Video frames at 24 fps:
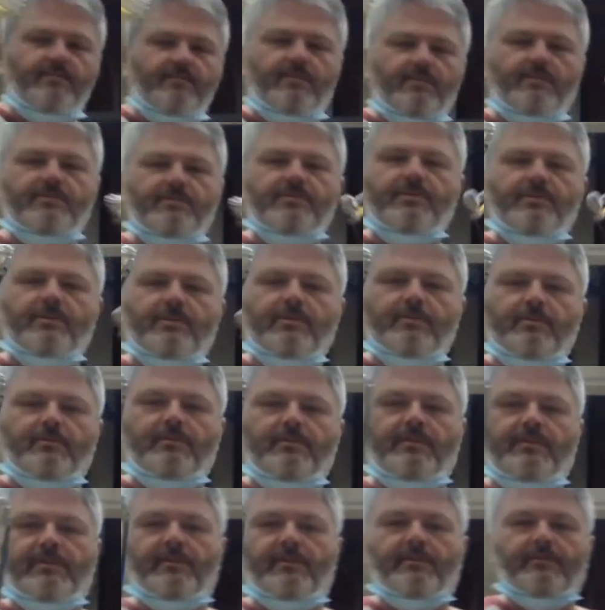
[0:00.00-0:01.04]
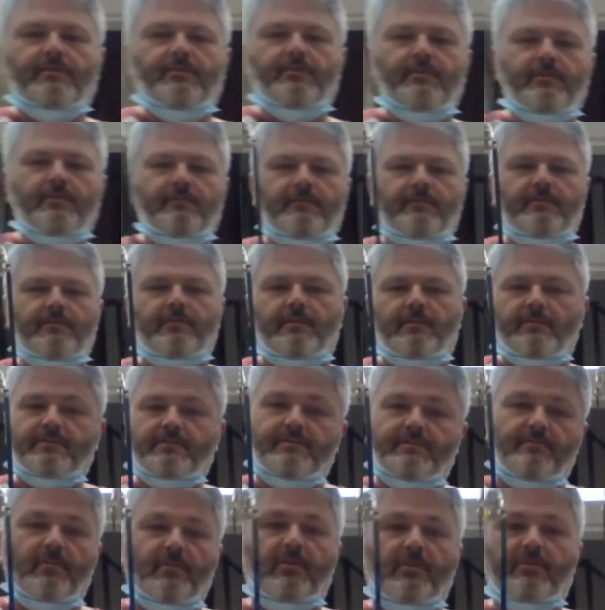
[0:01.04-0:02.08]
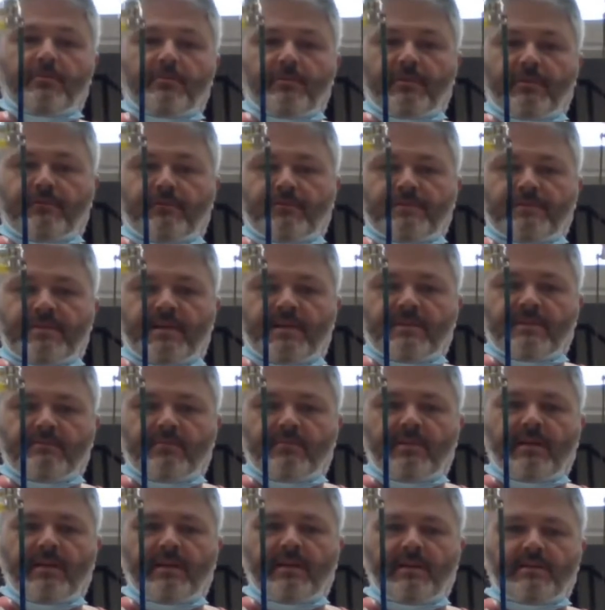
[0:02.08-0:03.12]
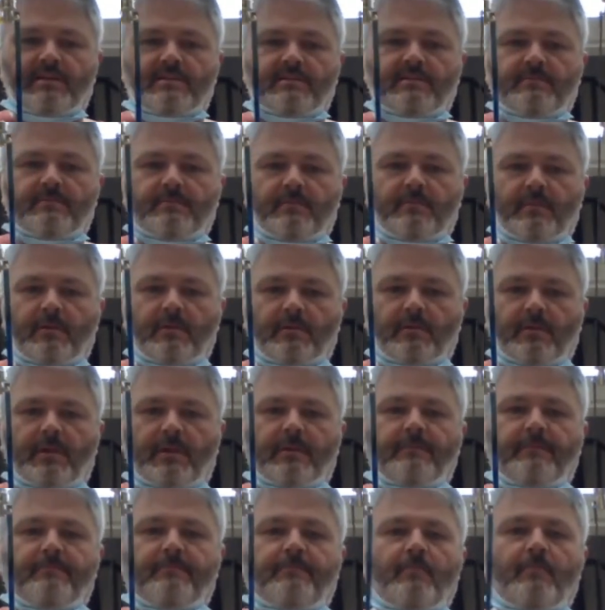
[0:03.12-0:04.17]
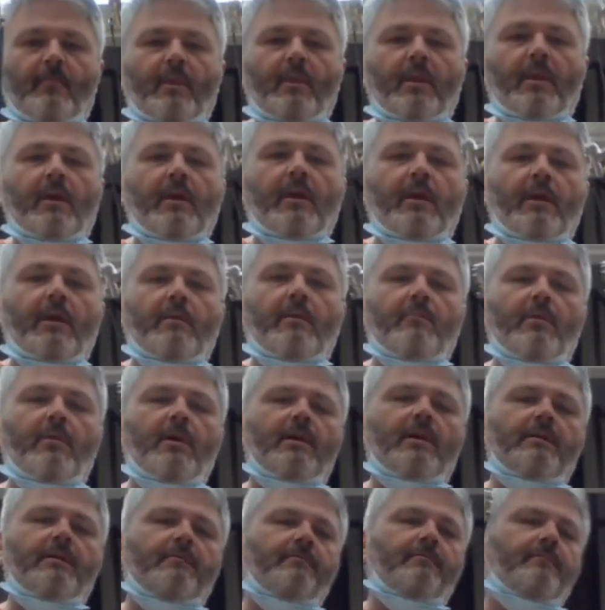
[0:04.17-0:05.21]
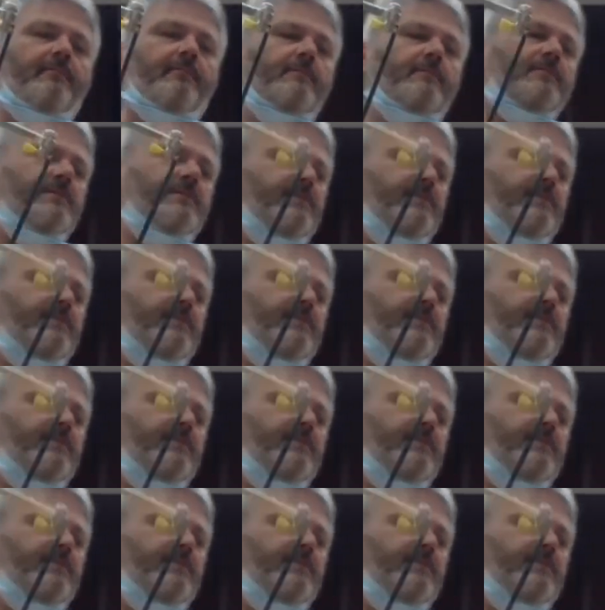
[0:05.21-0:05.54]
to show you that there's multiple different size blades. Okay. But just